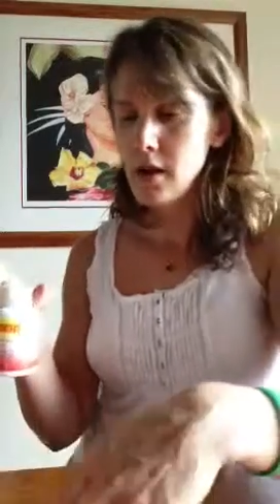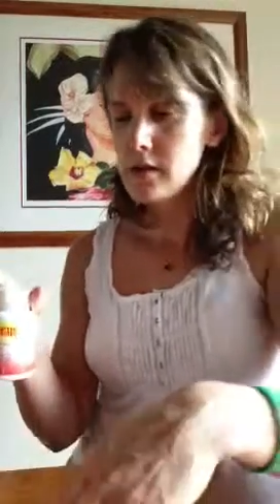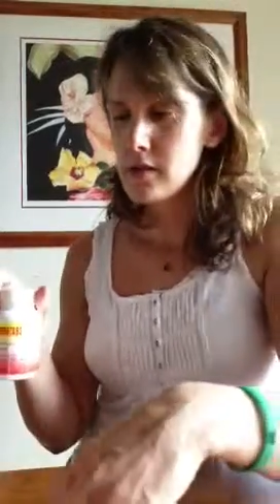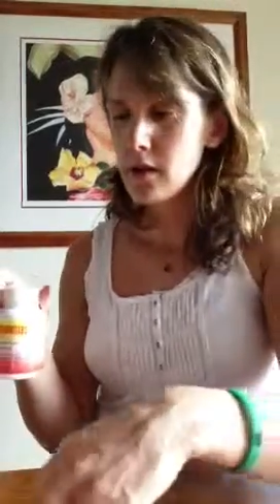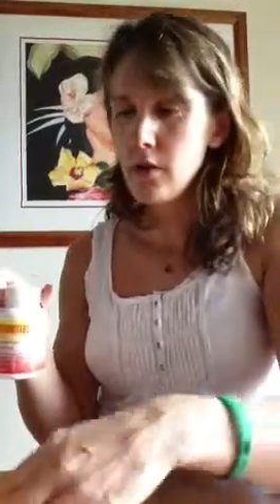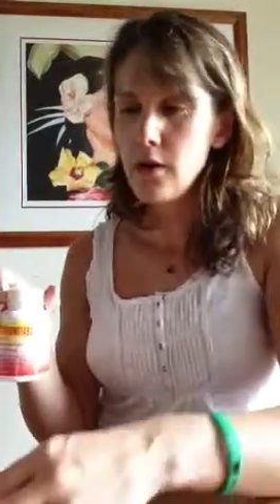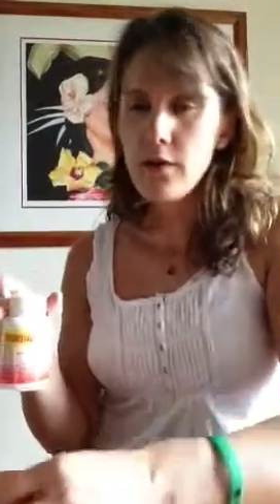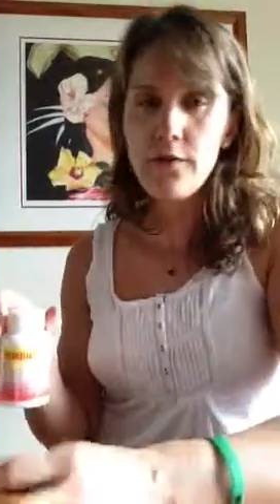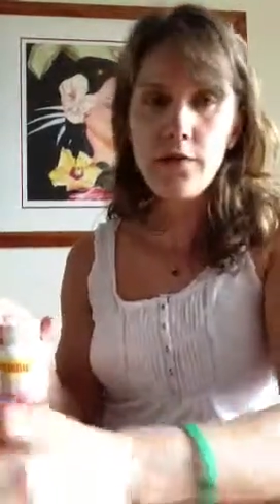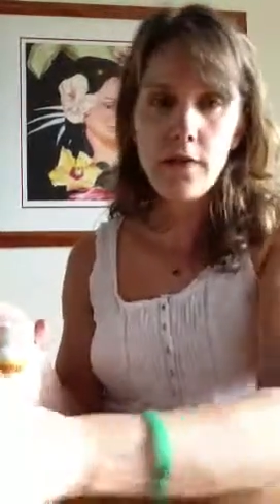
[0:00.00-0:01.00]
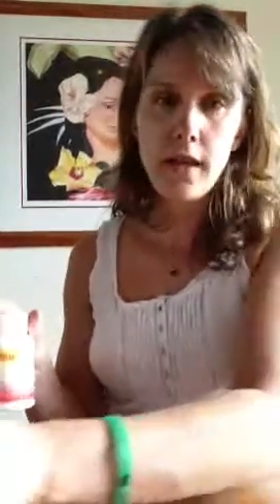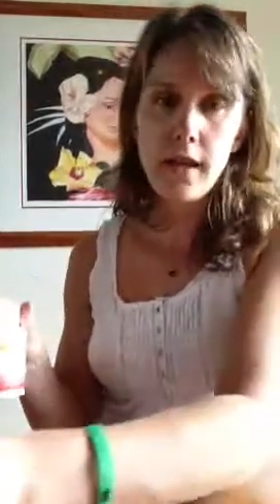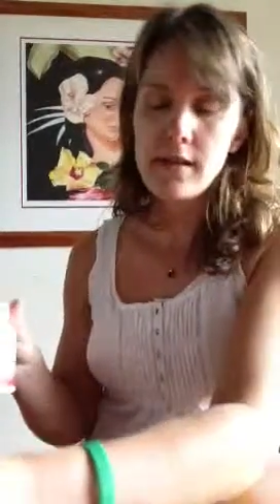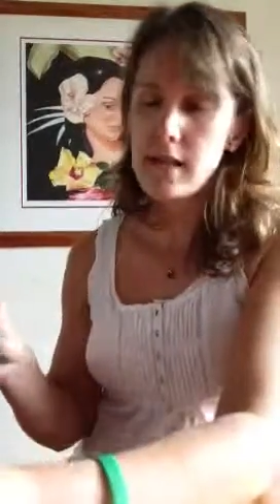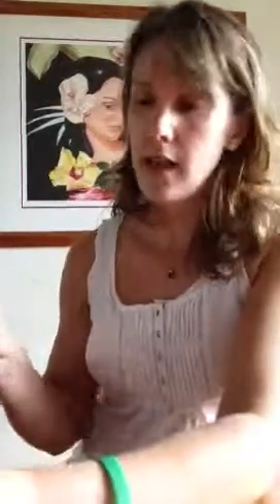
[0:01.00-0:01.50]
So
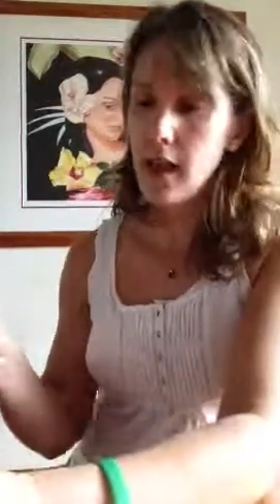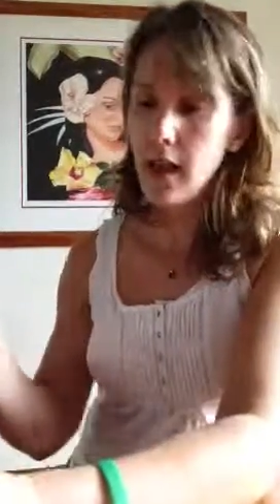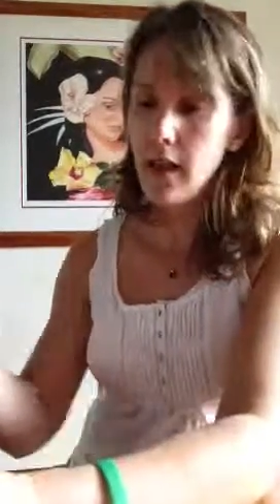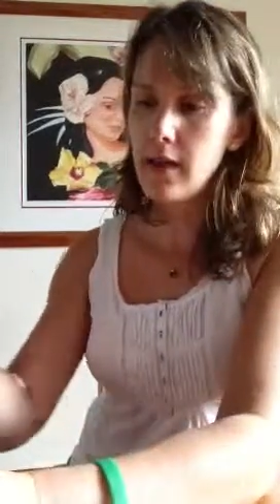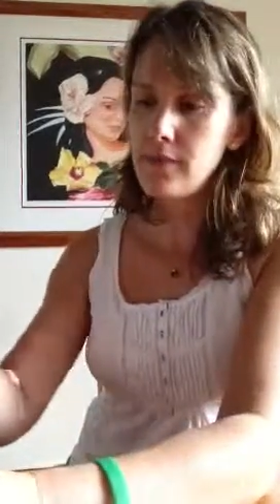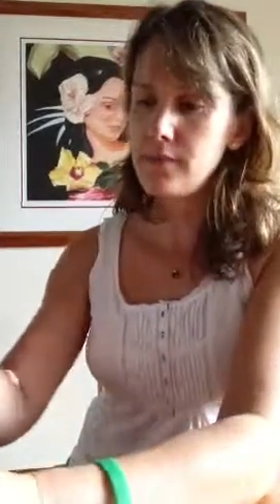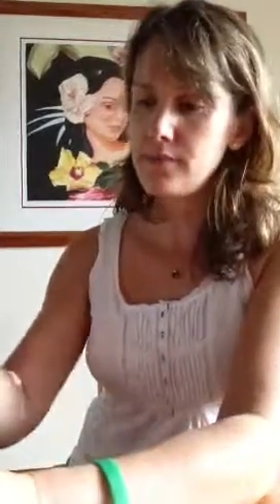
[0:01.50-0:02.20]
hopefully today,